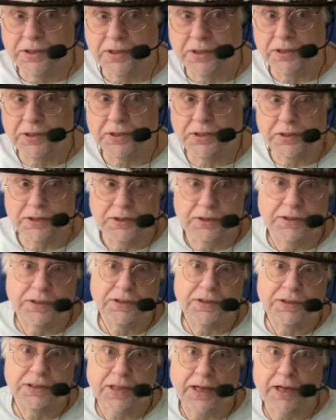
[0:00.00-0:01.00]
uh,
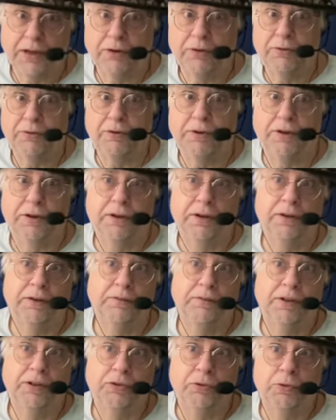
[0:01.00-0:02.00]
style
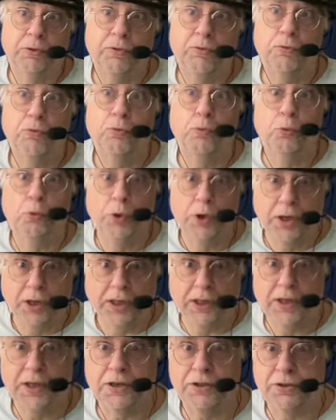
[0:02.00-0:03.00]
of this one
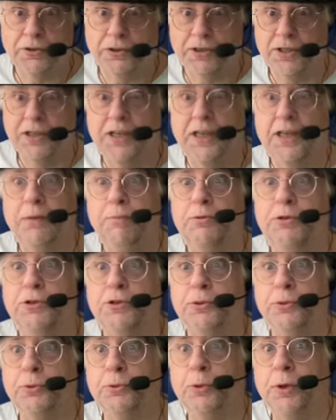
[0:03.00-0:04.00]
really interesting. Keeps
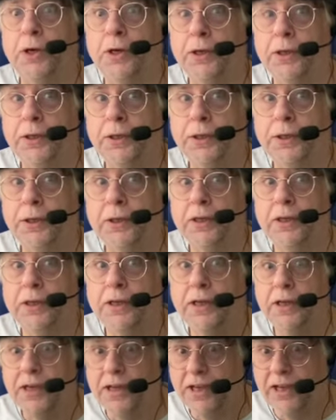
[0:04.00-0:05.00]
you uh,
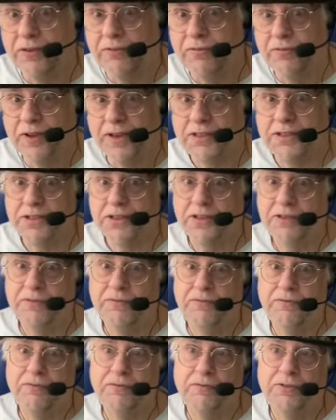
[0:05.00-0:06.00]
invested in
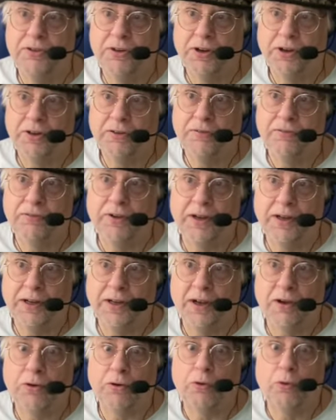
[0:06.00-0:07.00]
trying to find
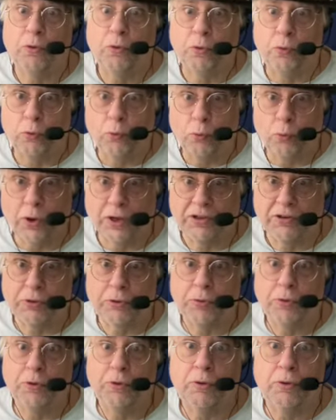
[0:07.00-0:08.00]
out what's
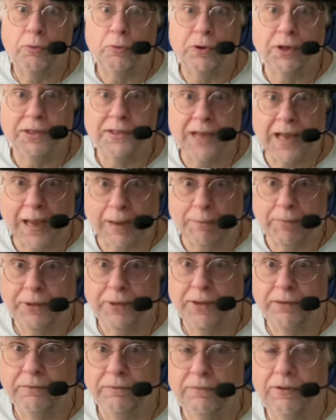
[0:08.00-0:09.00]
going on and what's
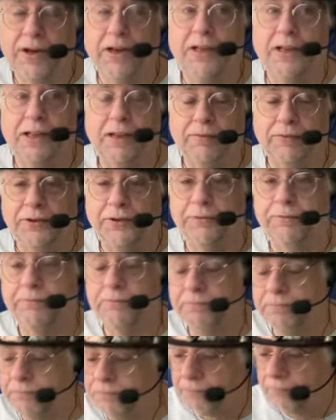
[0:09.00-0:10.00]
happening. Very clever.
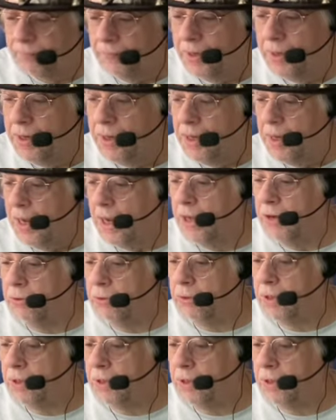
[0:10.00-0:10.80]
I know a